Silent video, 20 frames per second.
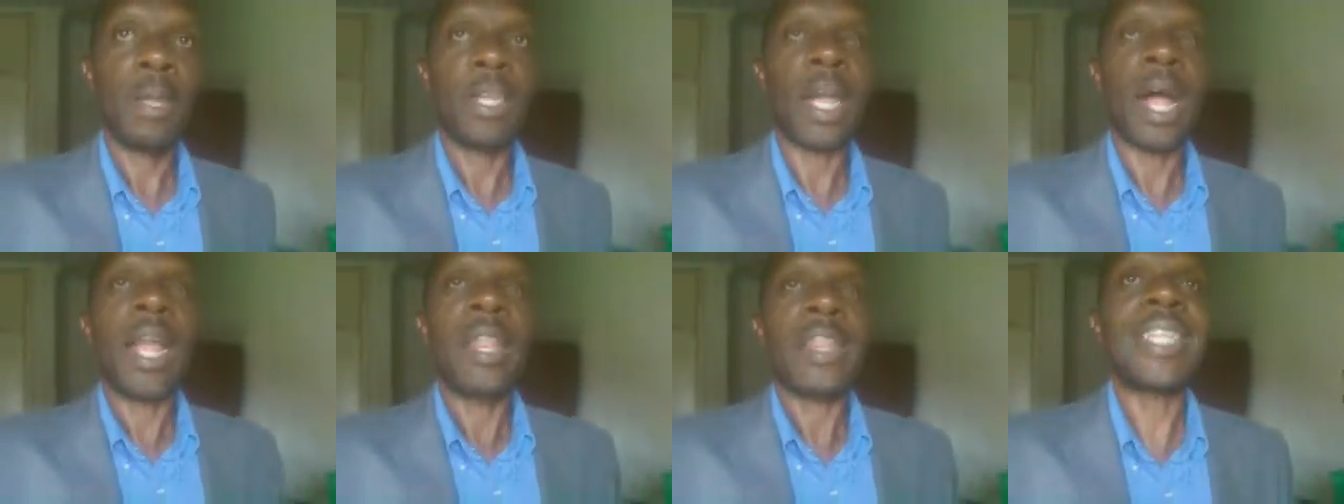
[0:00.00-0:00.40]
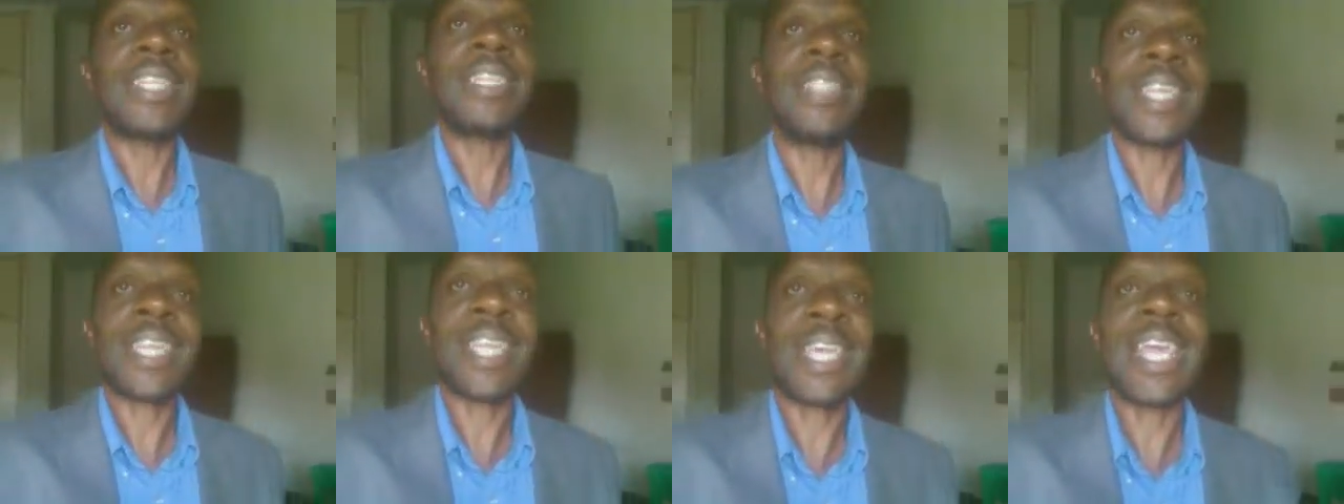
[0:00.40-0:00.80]
Now,
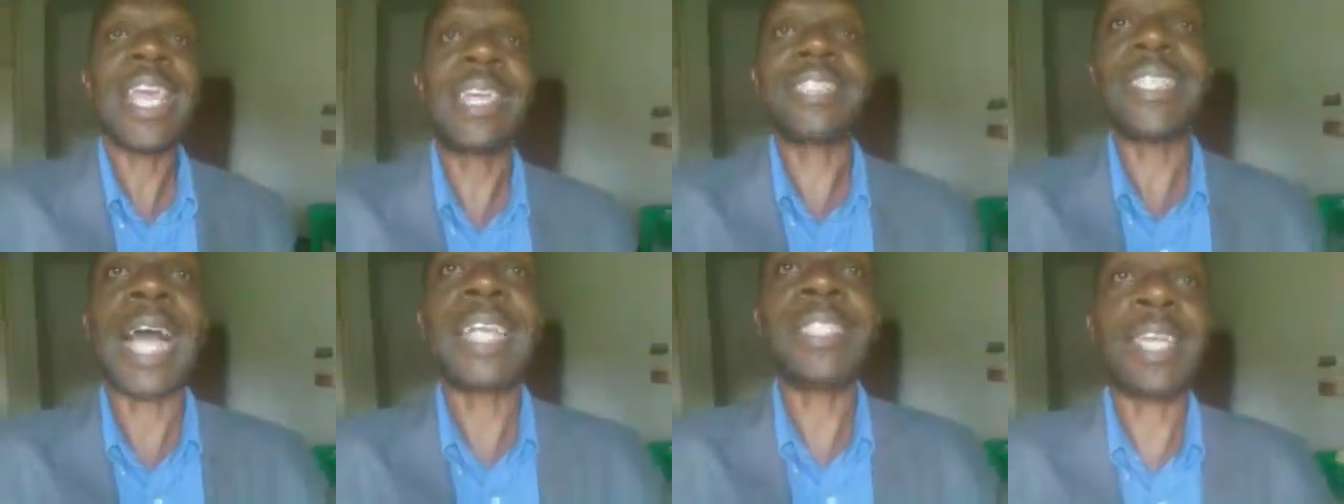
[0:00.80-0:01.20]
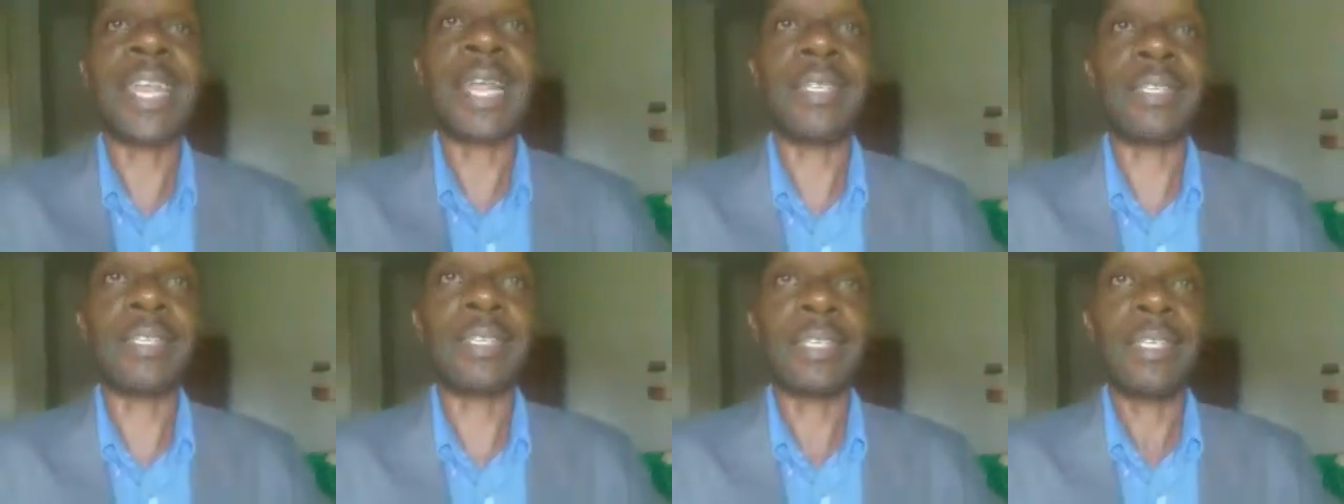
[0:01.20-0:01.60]
that is a king's
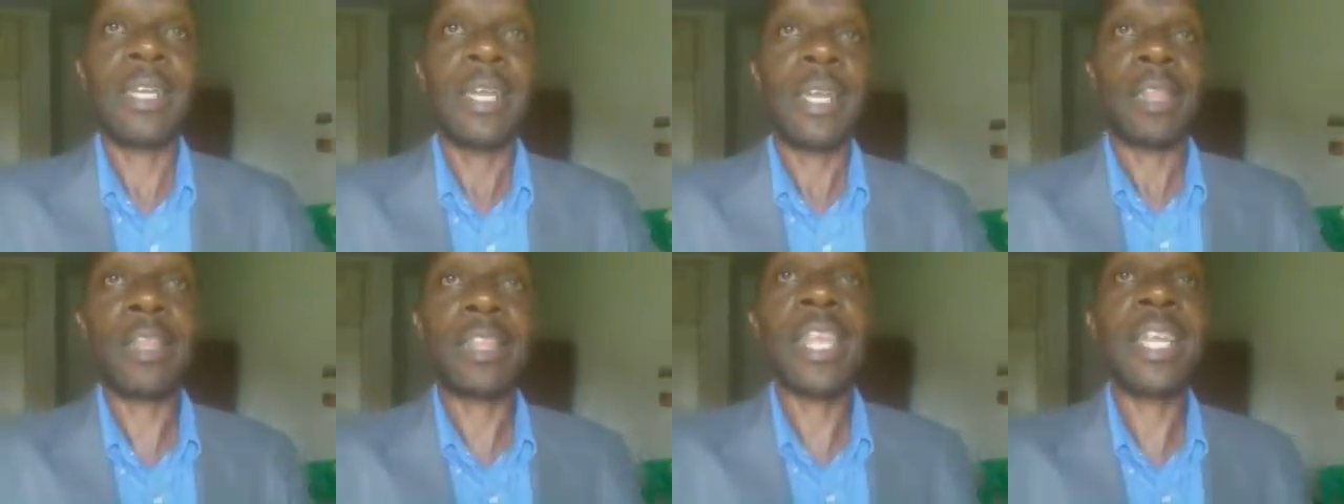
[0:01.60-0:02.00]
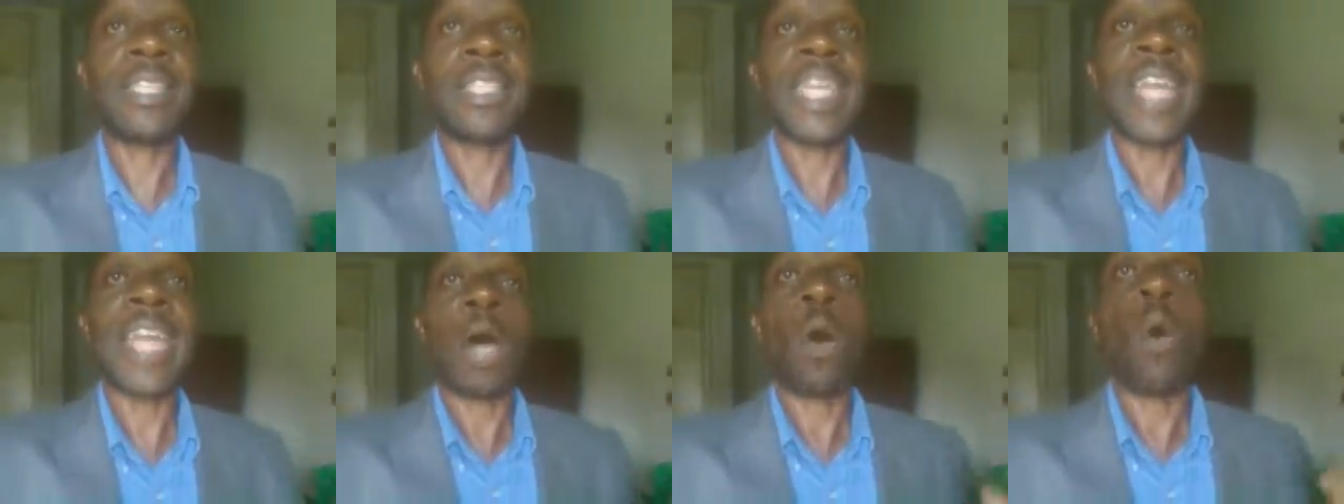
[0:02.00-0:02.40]
utterance.
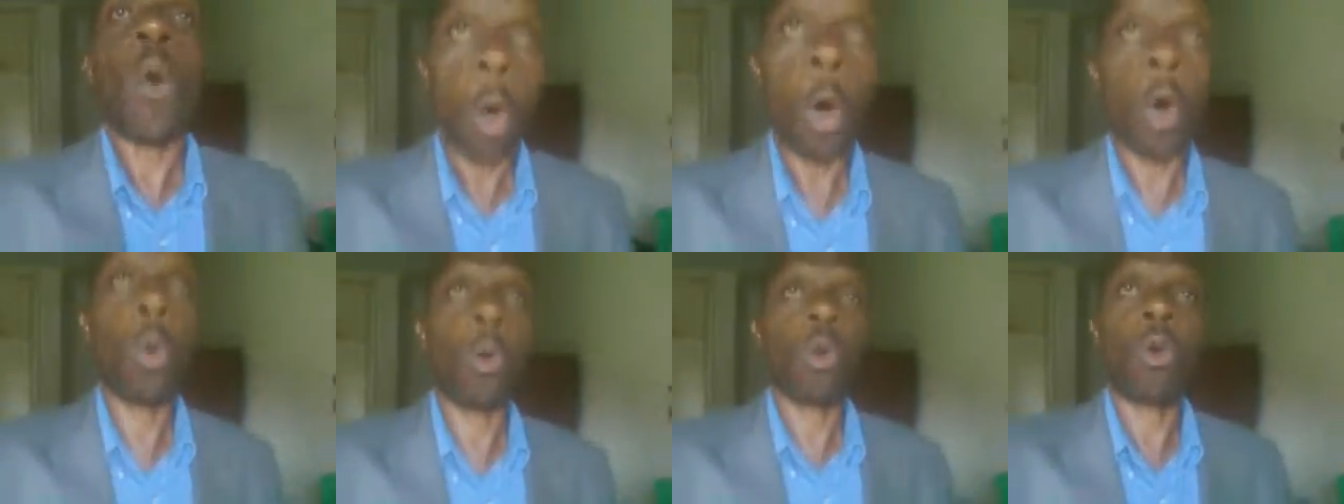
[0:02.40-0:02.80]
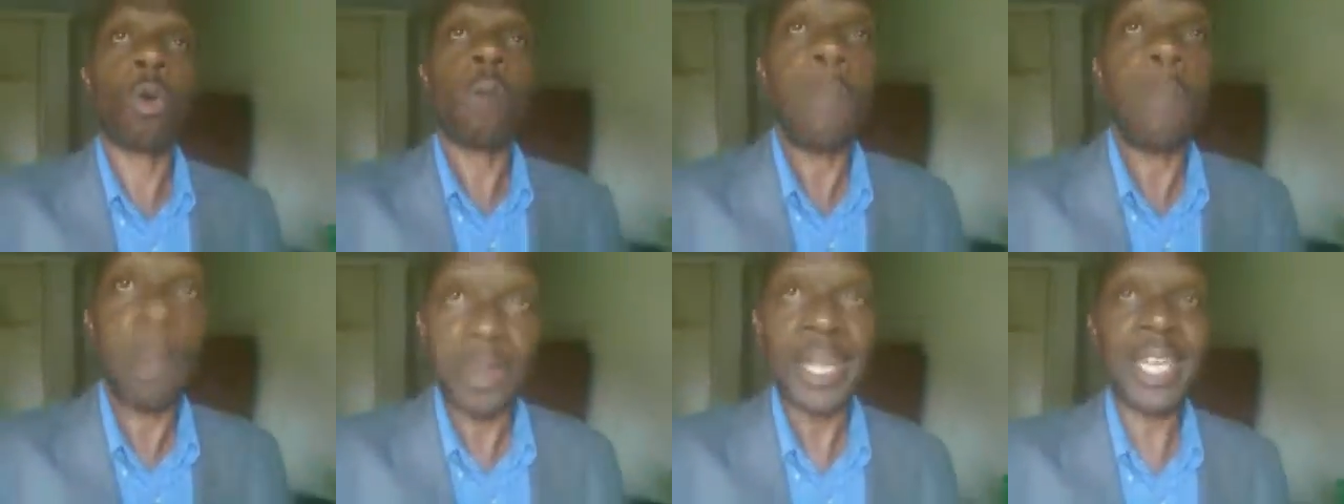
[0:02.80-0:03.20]
Things that are whole,
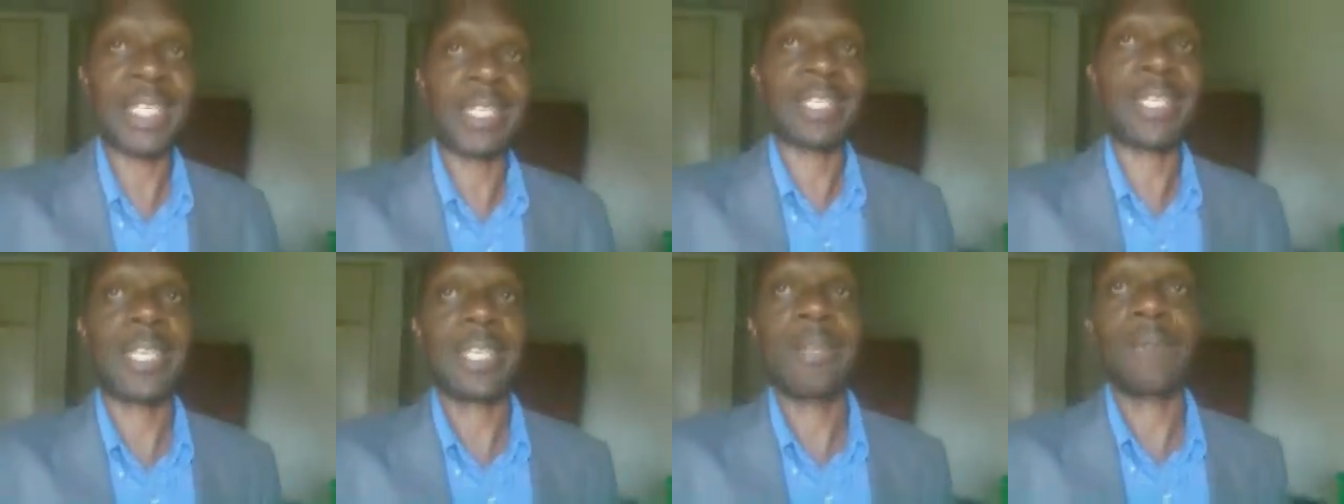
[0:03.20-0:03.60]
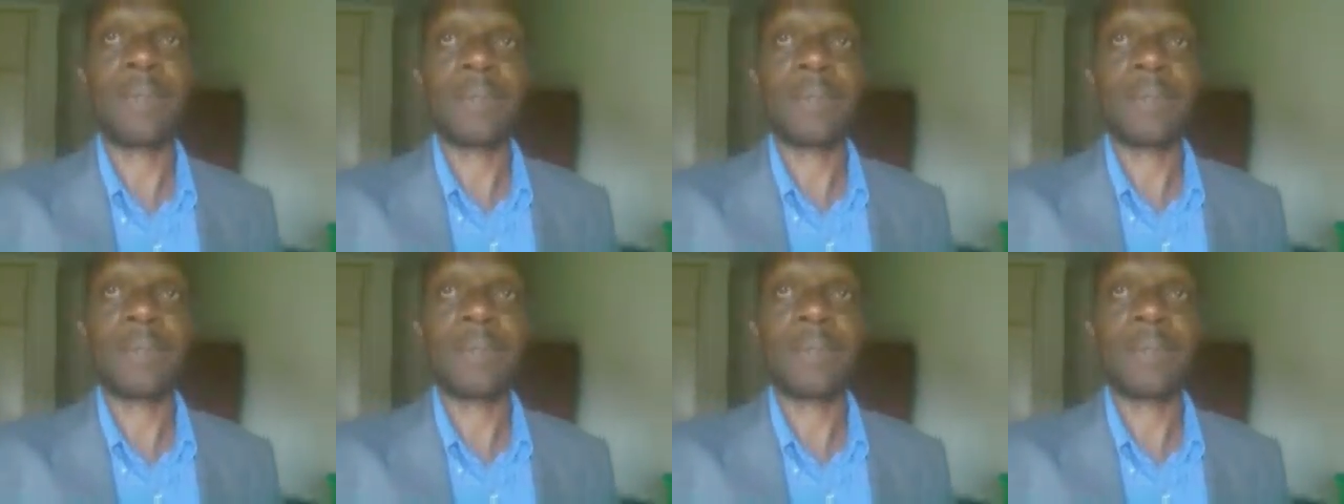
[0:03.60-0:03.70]
complete.